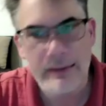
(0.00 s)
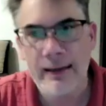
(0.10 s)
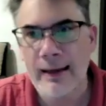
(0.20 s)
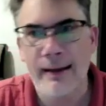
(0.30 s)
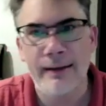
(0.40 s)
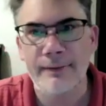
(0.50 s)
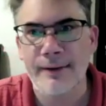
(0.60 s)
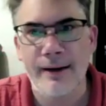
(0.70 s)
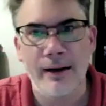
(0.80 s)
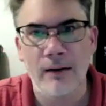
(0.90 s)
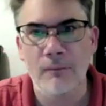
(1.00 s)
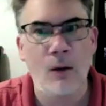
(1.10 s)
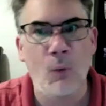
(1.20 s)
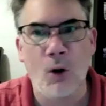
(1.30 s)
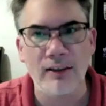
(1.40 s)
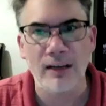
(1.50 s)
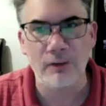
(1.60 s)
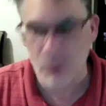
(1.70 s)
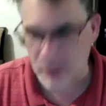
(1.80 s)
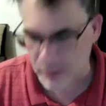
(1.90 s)
and uh, I walked
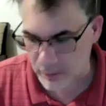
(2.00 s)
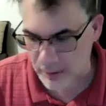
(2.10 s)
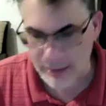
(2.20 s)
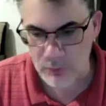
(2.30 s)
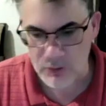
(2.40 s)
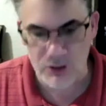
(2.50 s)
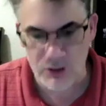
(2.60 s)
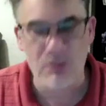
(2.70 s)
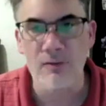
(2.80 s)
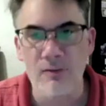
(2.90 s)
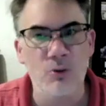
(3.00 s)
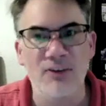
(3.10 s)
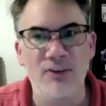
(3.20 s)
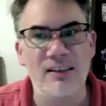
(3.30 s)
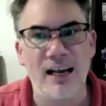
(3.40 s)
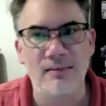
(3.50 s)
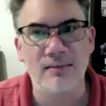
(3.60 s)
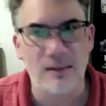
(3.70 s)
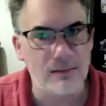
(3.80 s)
everywhere, and it was just it was fantastic.